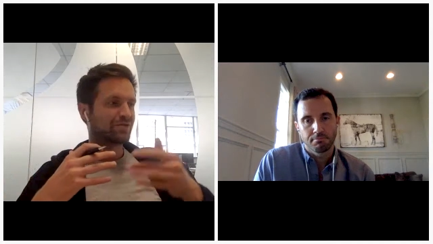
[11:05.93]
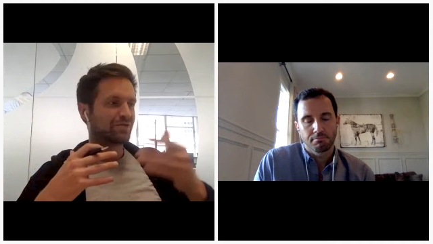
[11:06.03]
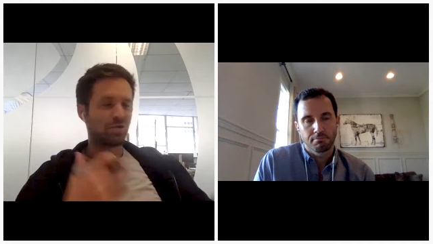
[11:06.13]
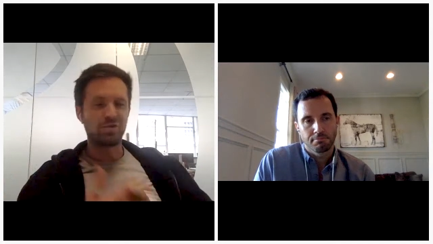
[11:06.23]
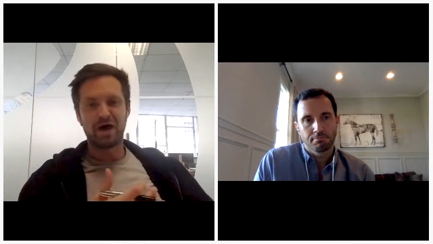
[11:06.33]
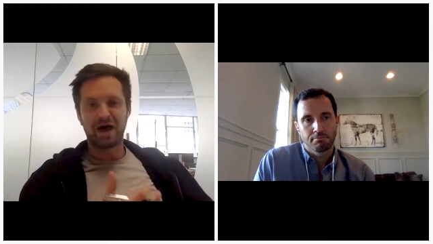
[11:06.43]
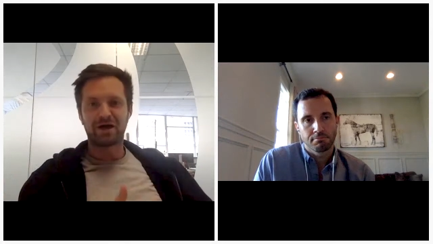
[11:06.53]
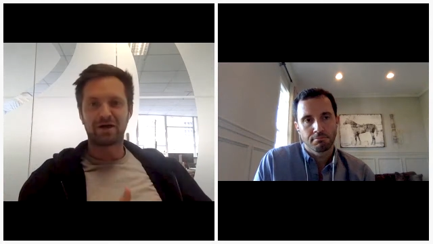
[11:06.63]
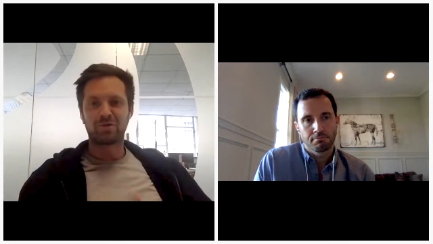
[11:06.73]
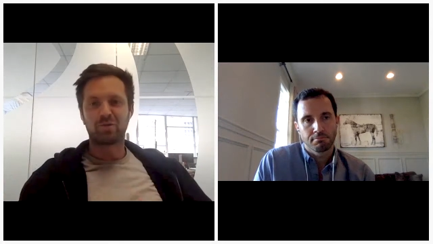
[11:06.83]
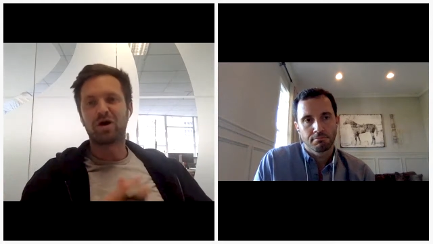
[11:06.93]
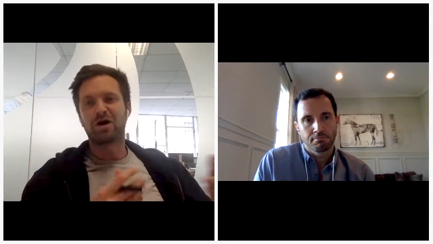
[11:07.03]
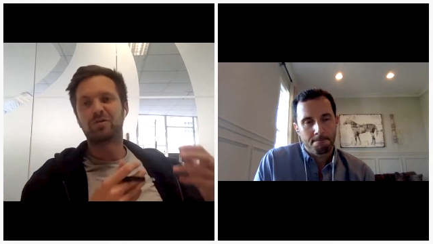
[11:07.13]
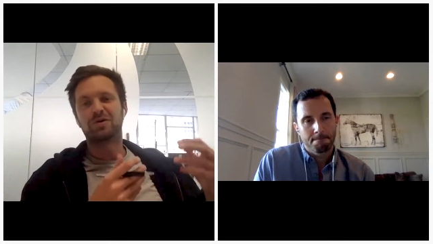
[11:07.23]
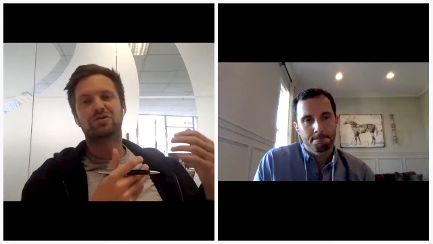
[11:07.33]
Speaker 1: do that
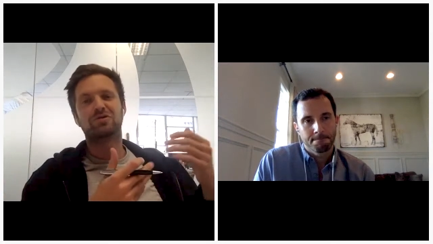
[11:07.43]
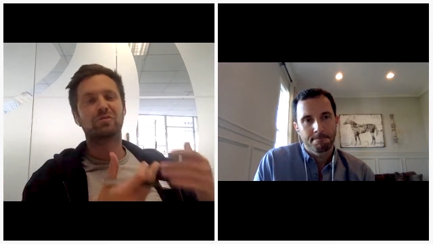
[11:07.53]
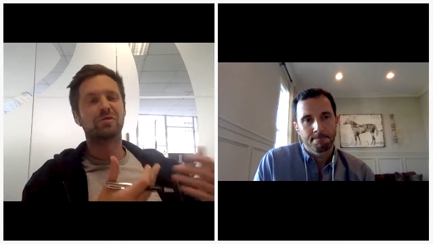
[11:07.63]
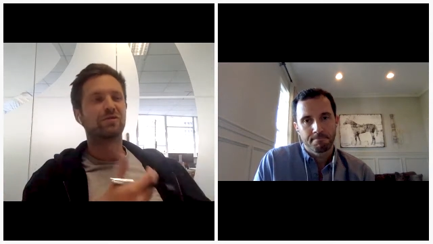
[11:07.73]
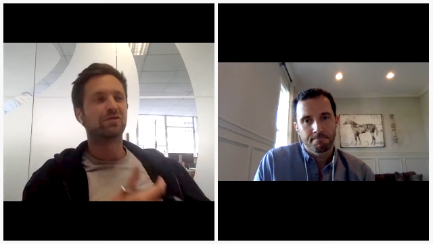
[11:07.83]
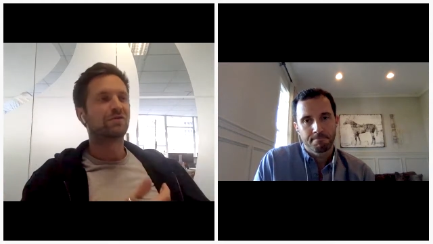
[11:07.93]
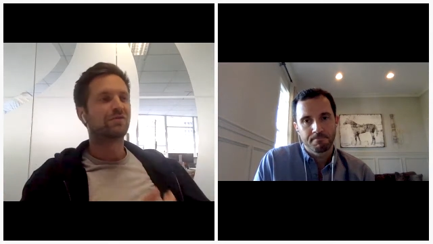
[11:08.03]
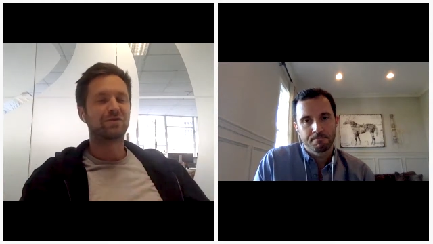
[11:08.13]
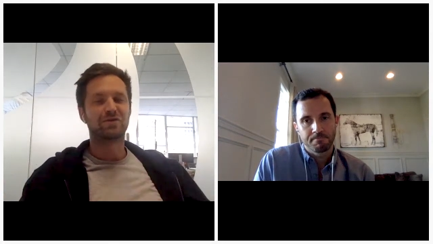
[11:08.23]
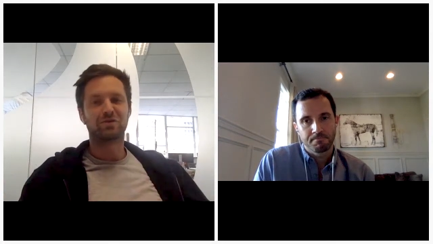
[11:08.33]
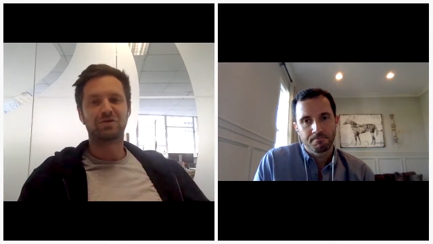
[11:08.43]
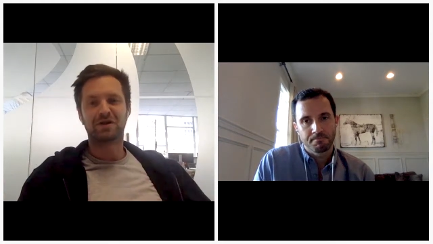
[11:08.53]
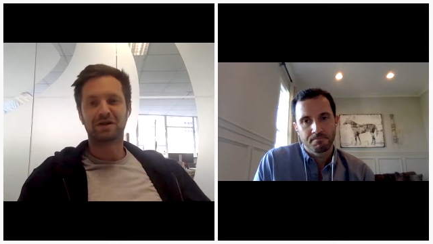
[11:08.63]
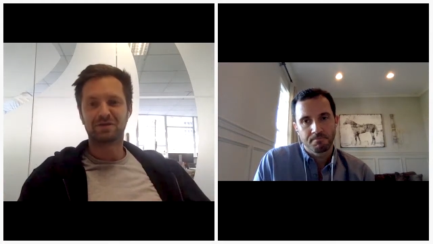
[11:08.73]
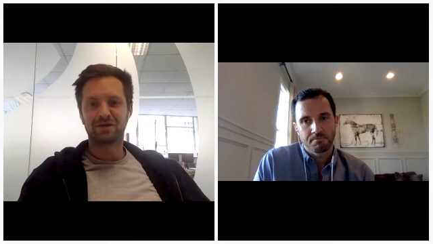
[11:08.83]
work which could be viewed as for you,
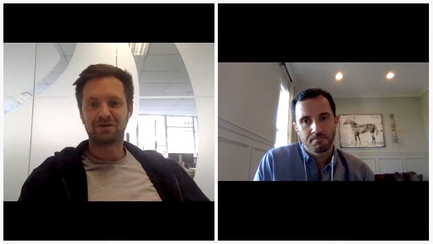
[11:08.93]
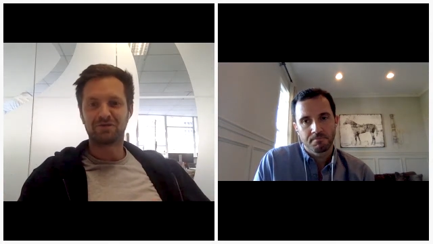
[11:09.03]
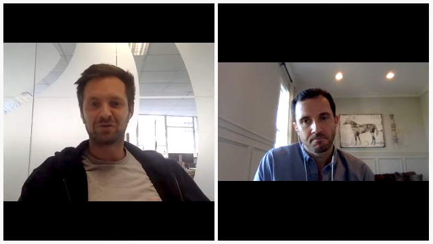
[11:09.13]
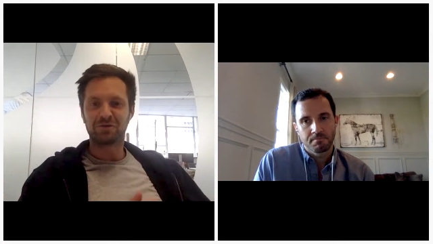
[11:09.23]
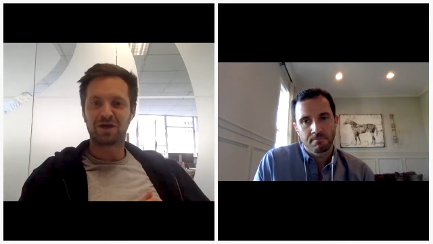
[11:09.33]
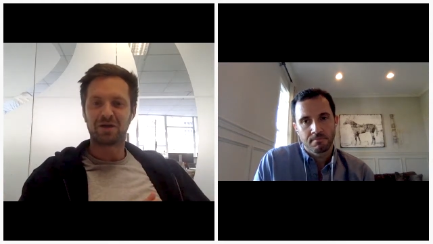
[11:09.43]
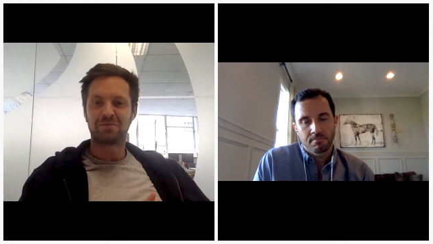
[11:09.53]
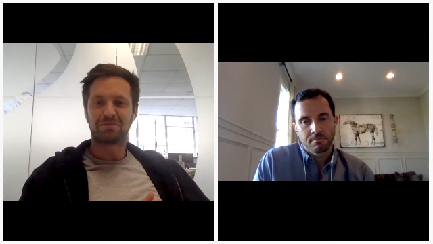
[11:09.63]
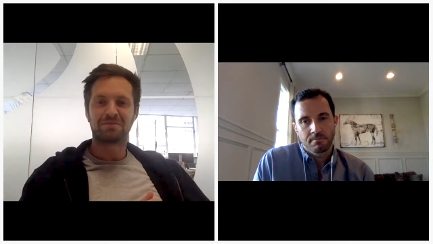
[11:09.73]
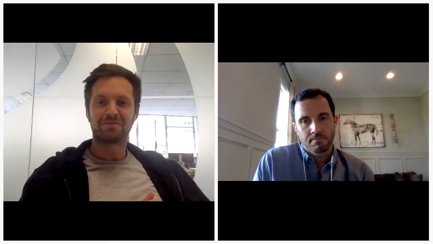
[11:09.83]
not necessarily for them?